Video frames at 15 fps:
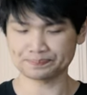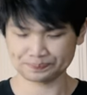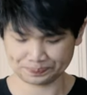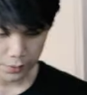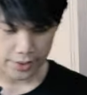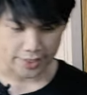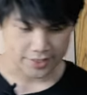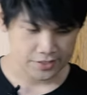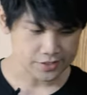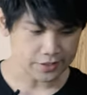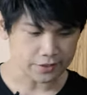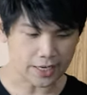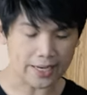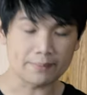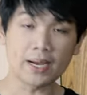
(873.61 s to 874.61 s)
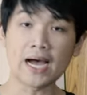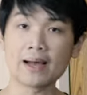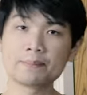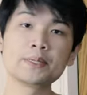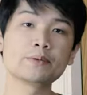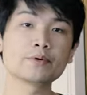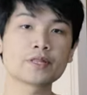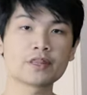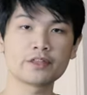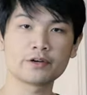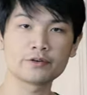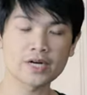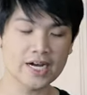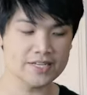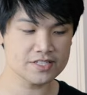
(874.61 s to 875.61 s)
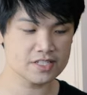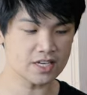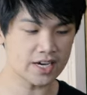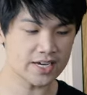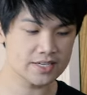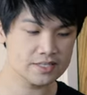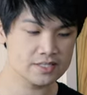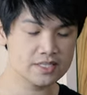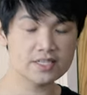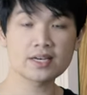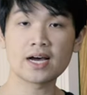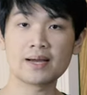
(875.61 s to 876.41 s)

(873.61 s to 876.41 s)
Okay, so I'm happy with the grind size.